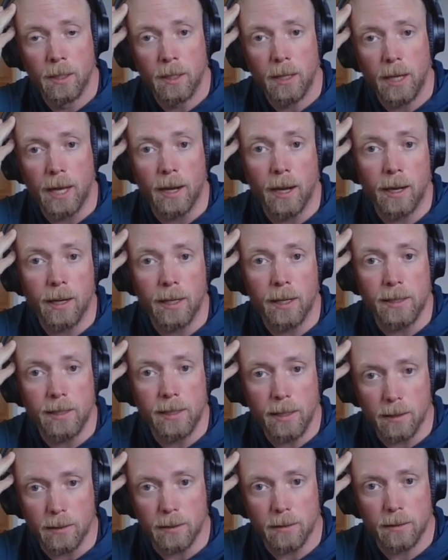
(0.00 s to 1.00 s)
and high
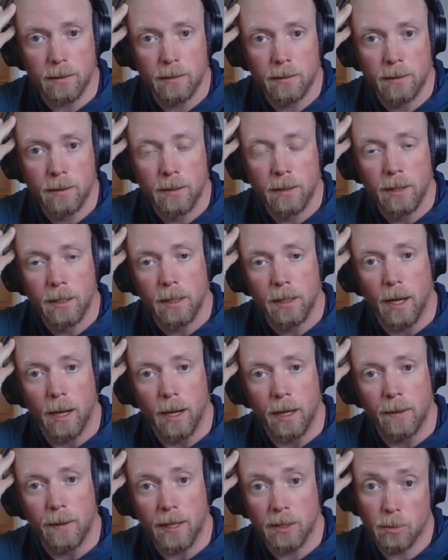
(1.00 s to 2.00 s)
yield.
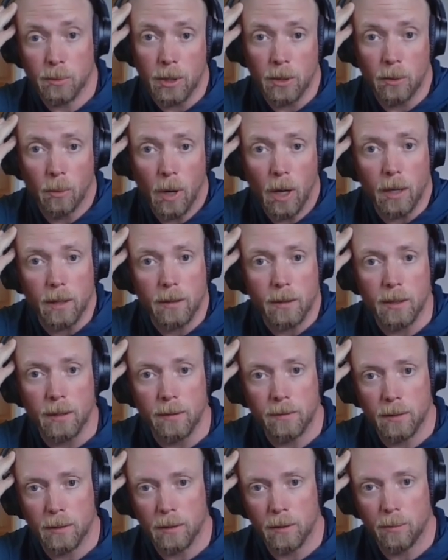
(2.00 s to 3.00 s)
And that's what you want.
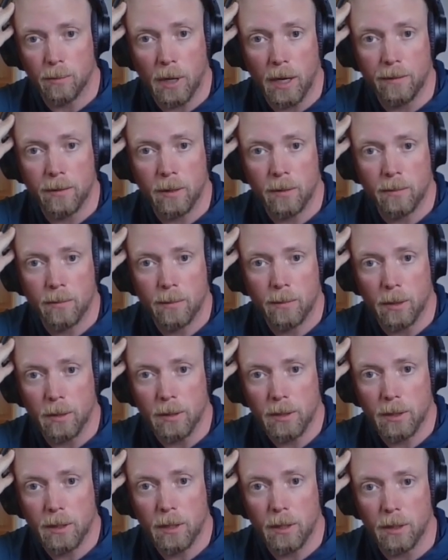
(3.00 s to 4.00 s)
If you're a private
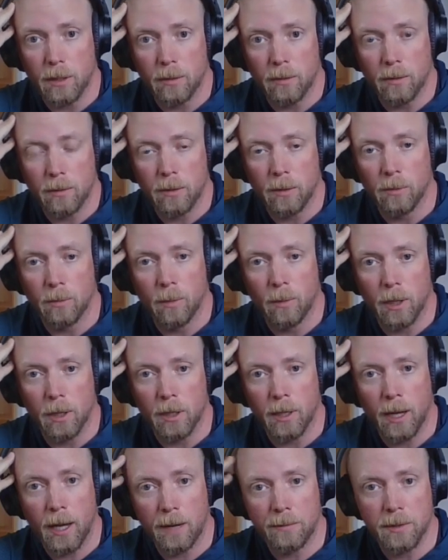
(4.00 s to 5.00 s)
person and you, you want
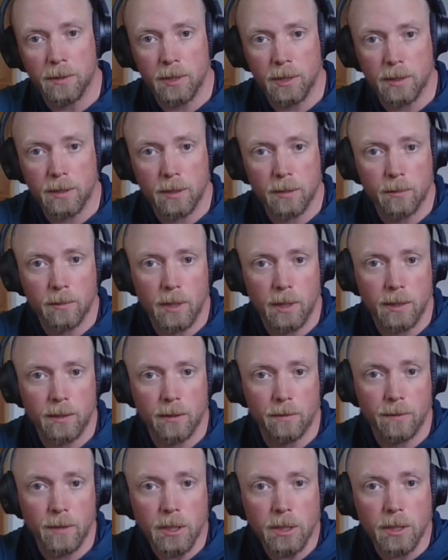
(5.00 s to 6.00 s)
to have a system that's
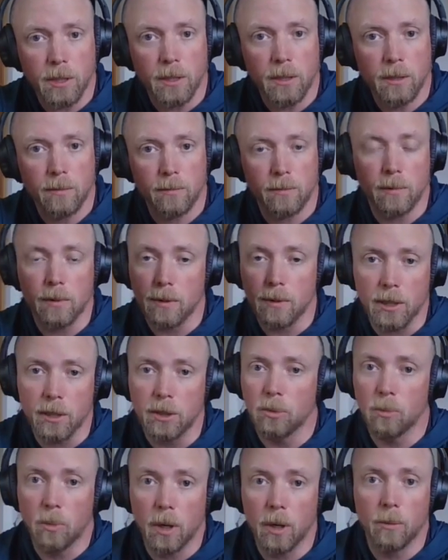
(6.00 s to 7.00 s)
efficient, well, then
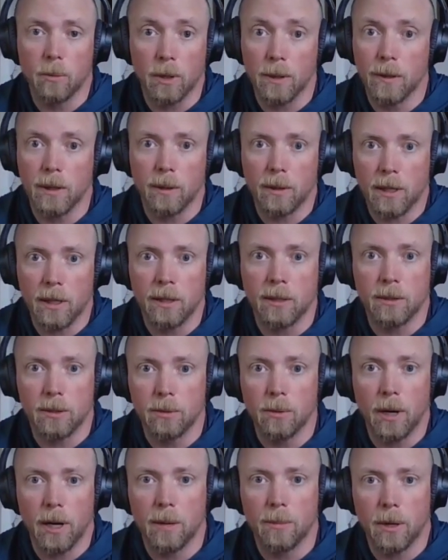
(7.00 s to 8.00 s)
you want one that can
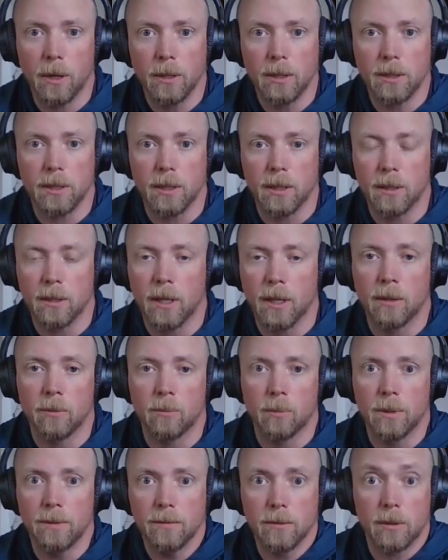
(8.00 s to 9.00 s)
do high margin. And,
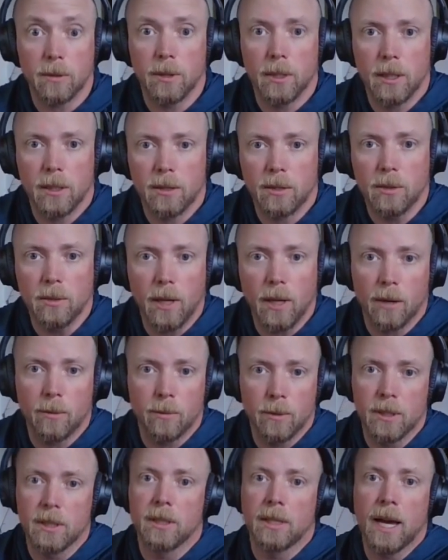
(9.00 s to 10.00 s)
and we've learned how to do that.
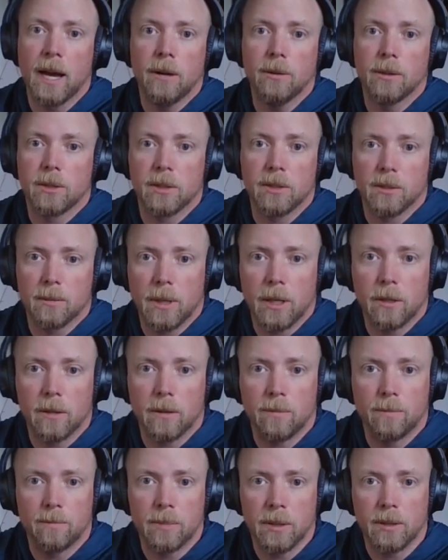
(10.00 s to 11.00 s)
We, now it's just a matter
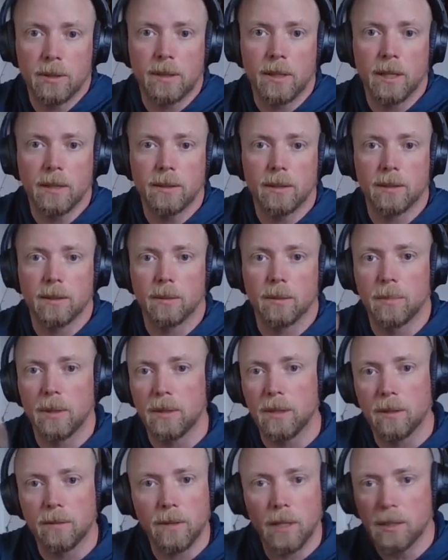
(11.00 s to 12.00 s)
of building that system. But
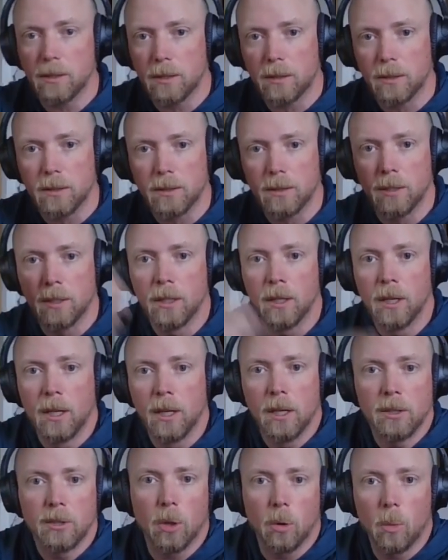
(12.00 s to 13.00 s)
the investors
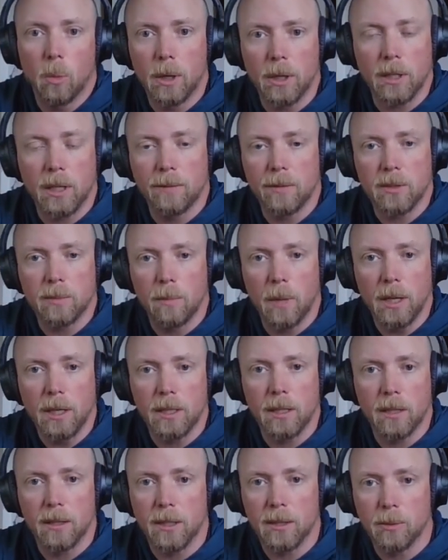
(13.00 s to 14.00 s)
don't want to give us
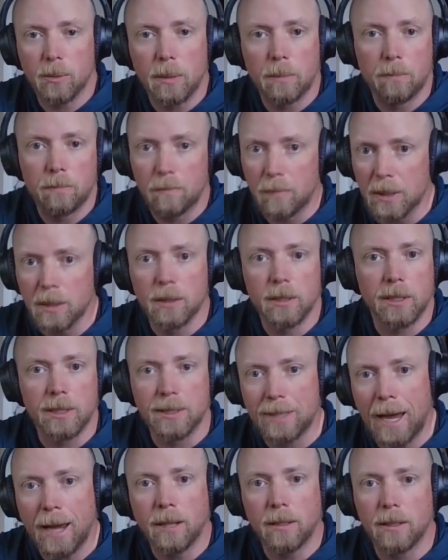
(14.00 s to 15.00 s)
money unless we build
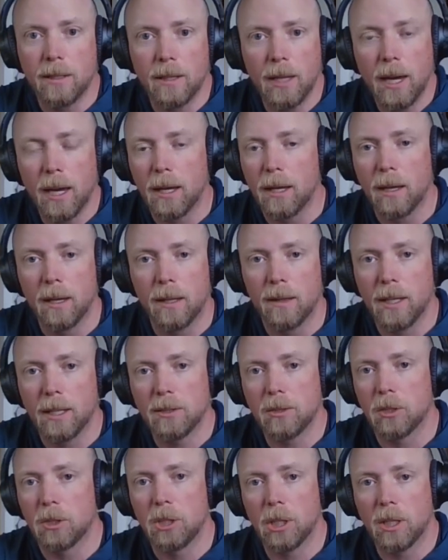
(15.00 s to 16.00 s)
exactly that. And, and
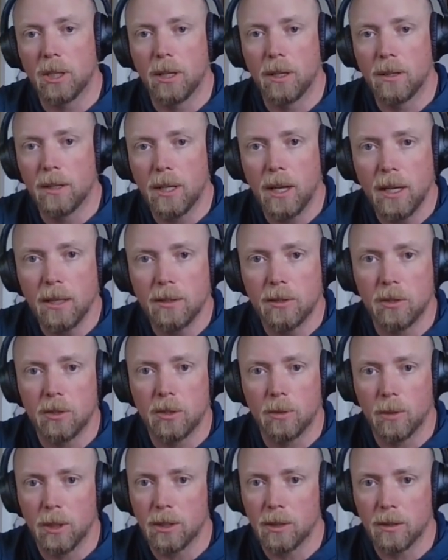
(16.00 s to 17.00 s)
that's a chicken and the egg
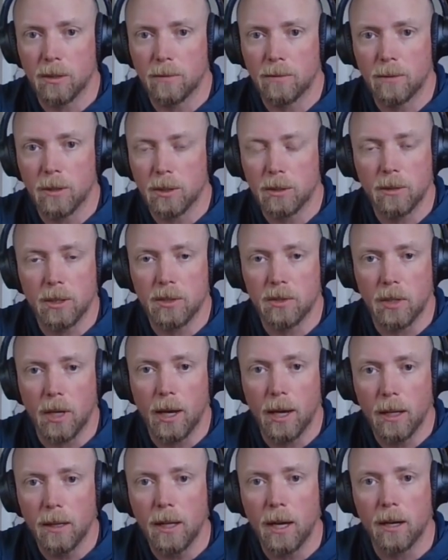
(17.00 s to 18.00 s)
situation that frustrates the
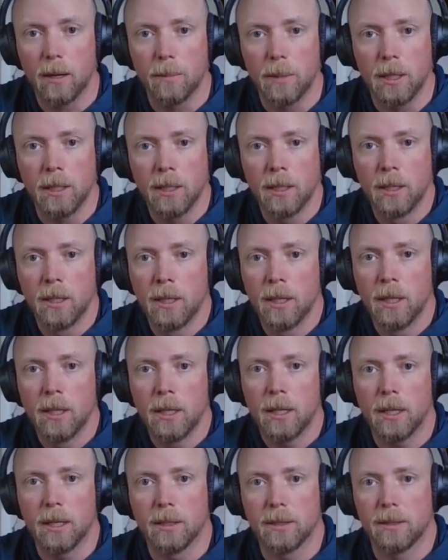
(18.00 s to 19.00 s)
hell out of me
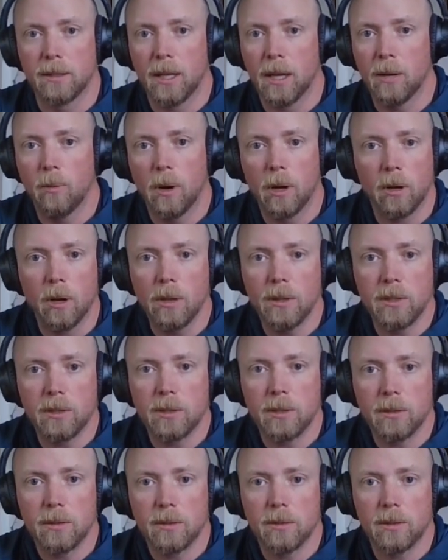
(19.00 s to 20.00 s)
is they want all
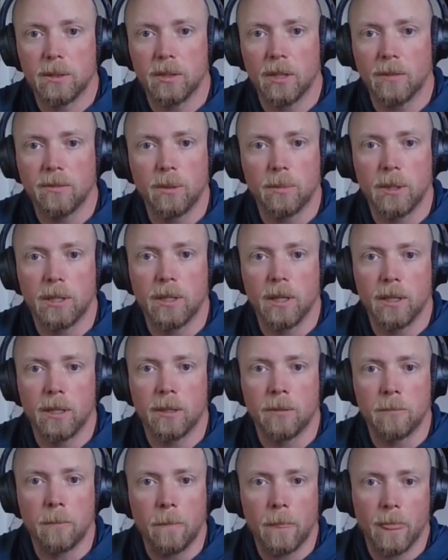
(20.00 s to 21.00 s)
this stuff to be
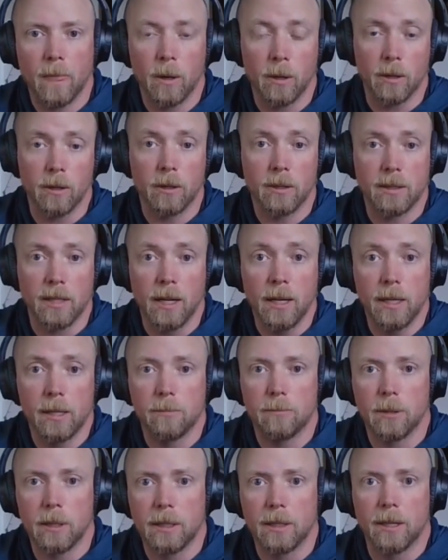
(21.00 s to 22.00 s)
done on our
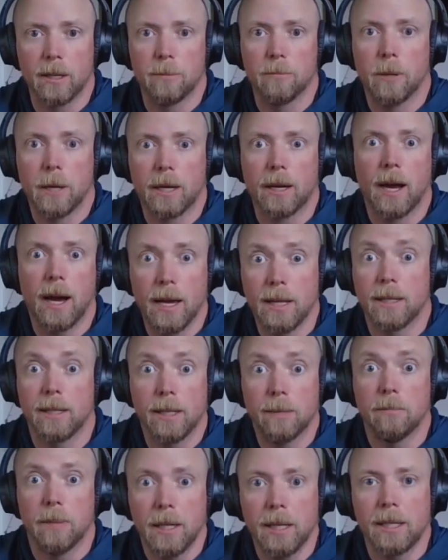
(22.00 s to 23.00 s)
dime, but I'm like, I
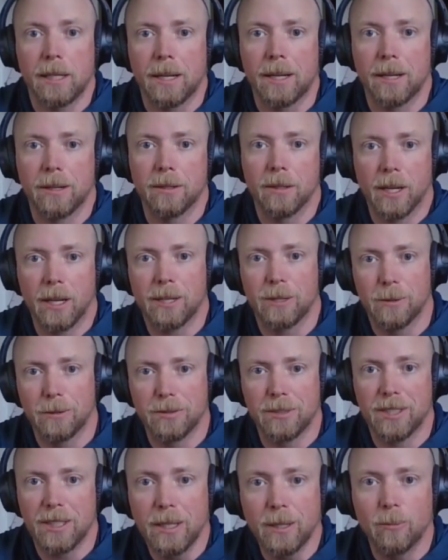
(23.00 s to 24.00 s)
need money now. Like you've
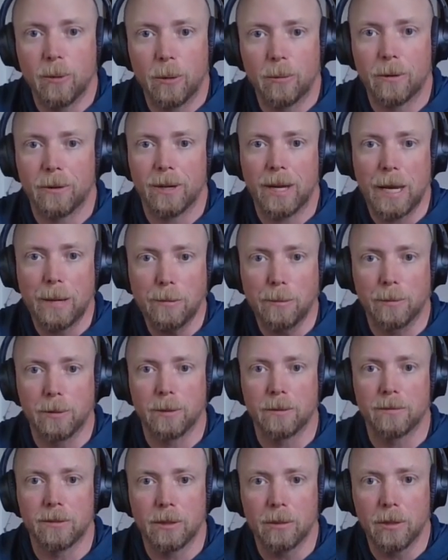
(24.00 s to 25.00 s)
seen what we are capable
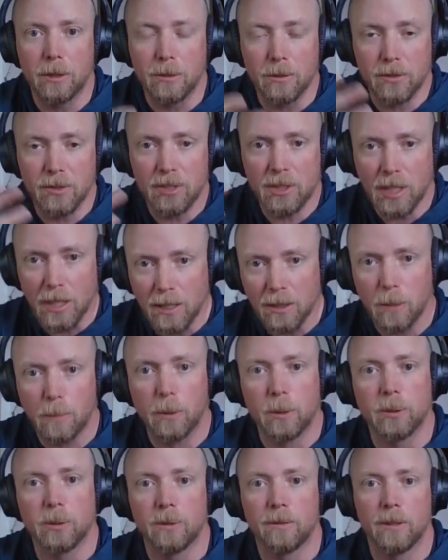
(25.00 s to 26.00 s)
of doing. You've seen the
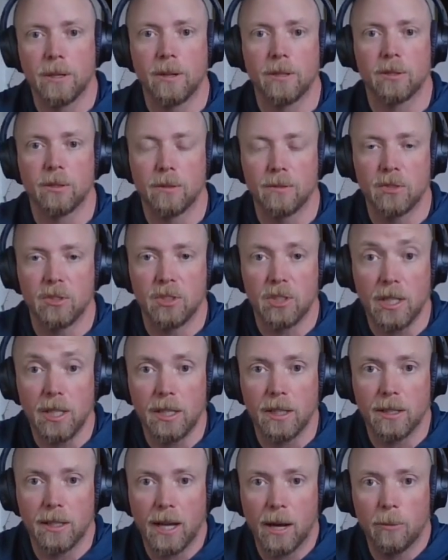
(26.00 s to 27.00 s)
perseverance. You've
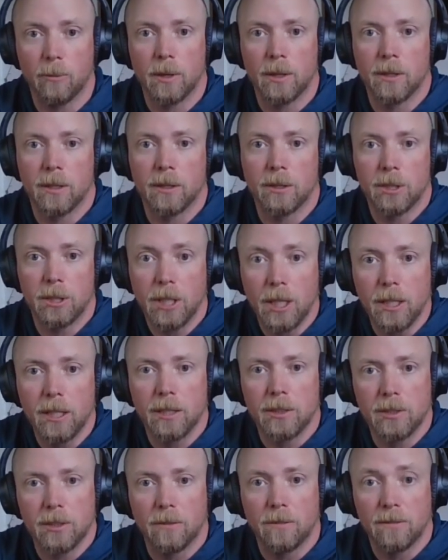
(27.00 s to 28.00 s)
seen that when the shit
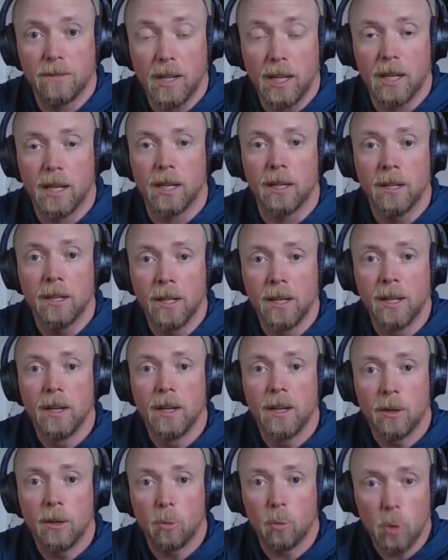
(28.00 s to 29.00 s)
hits the fan,
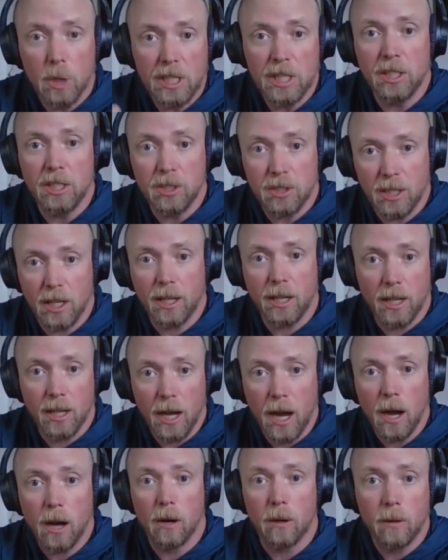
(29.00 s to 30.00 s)
we stick it
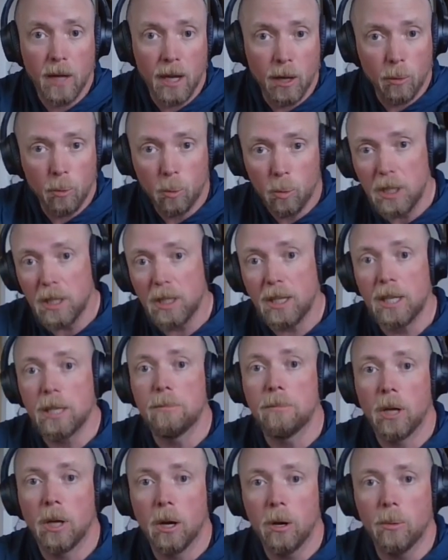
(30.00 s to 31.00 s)
out and we
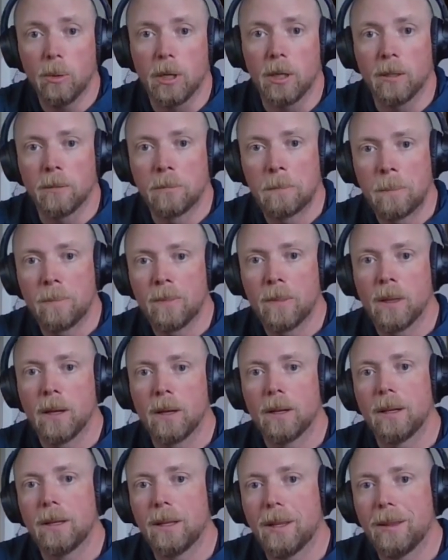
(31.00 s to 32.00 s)
keep going
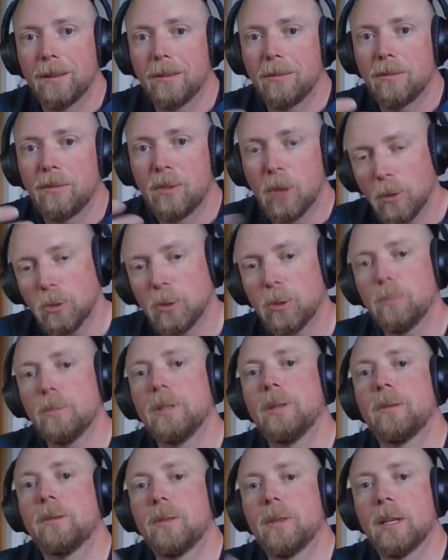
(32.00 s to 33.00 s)
those would be
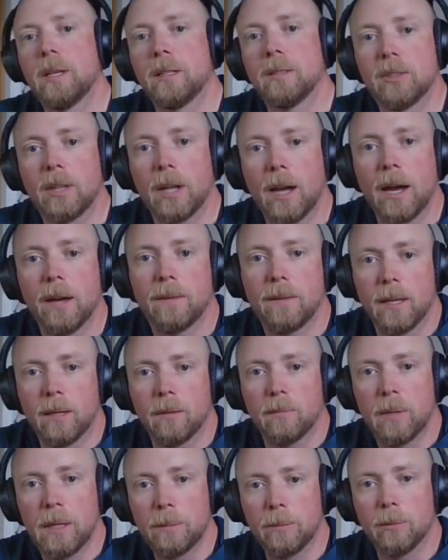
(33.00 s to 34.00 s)
the things that I
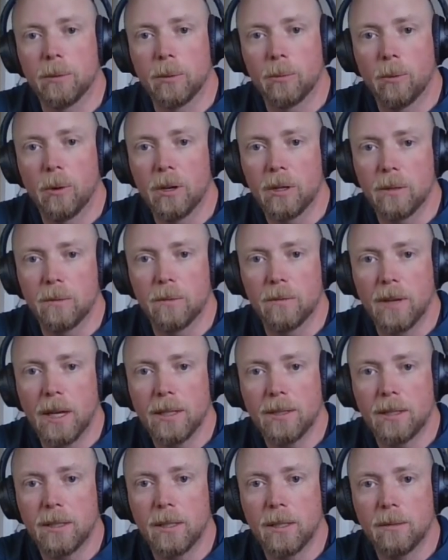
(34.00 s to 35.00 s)
think people would want to
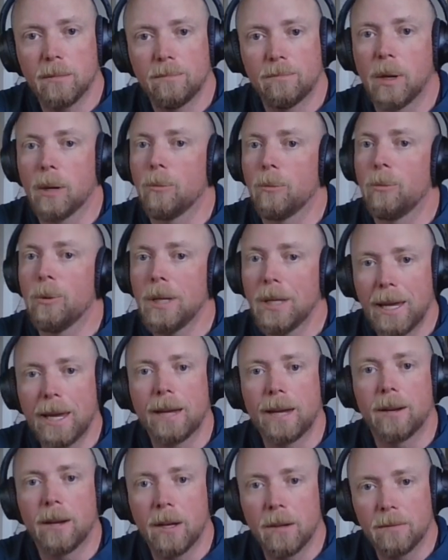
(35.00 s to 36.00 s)
invest in, but we
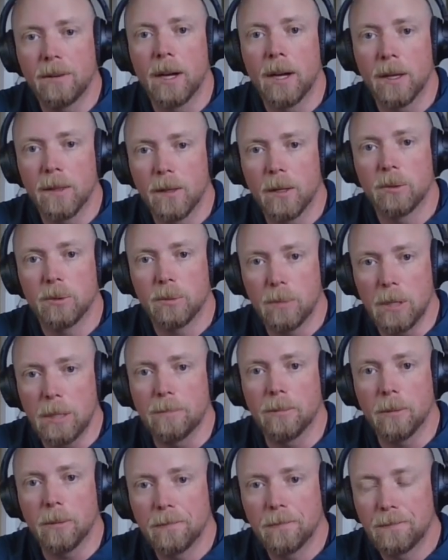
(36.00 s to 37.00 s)
cannot find those
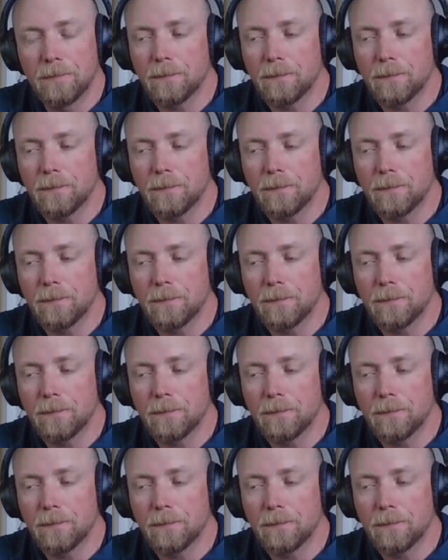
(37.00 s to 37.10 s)
people.